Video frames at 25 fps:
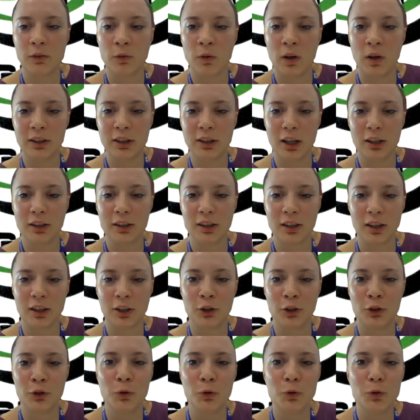What are the
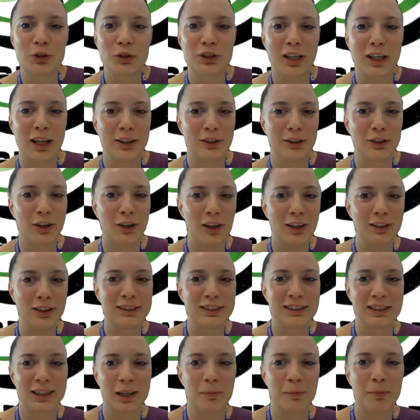do's and
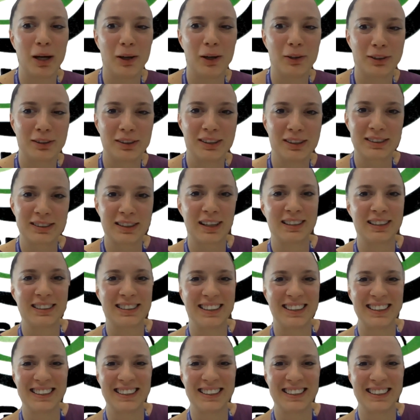don'ts about discussing